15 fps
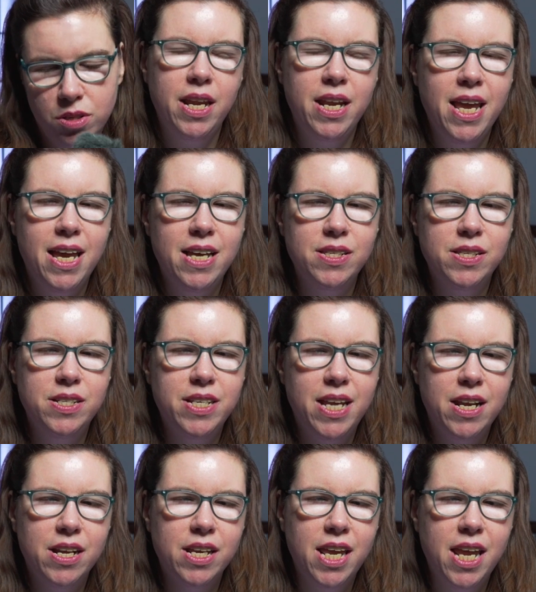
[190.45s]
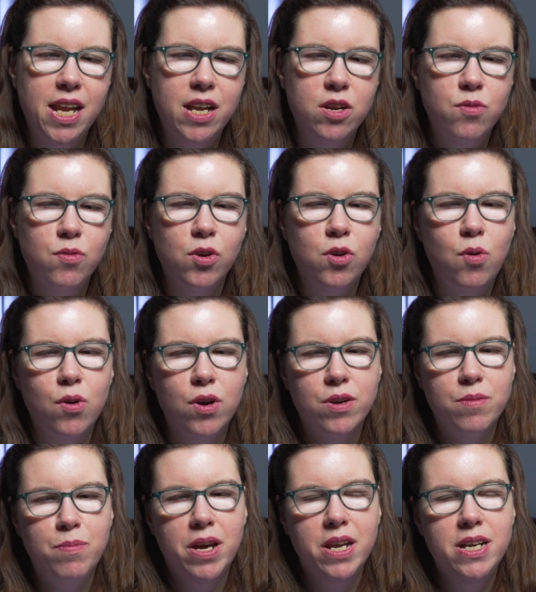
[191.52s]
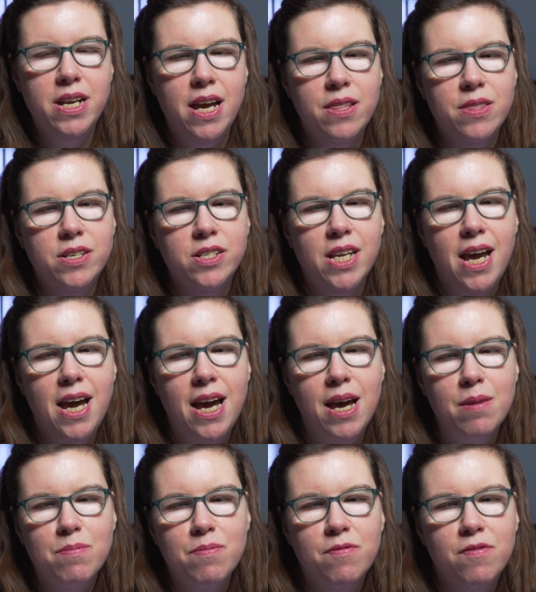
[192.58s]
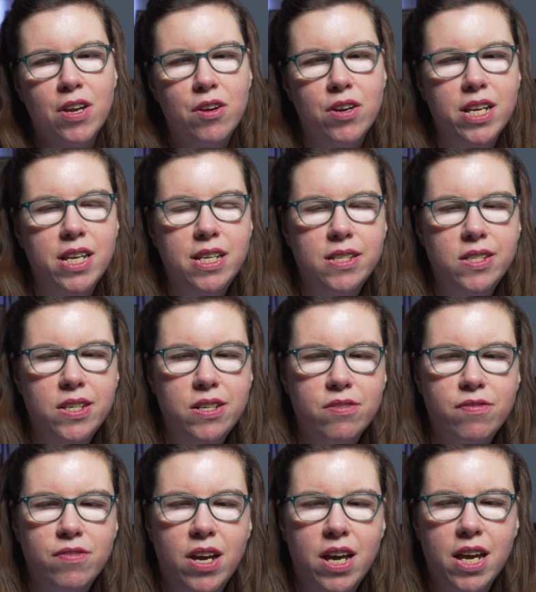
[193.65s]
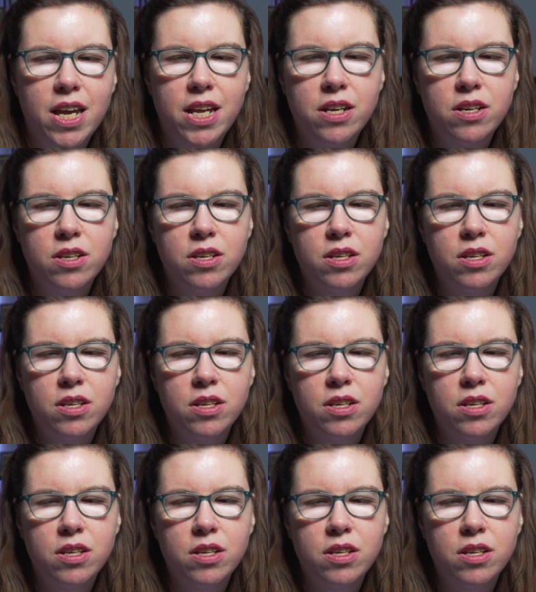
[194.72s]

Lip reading: It has a dedicated record button on the top, very easy to find.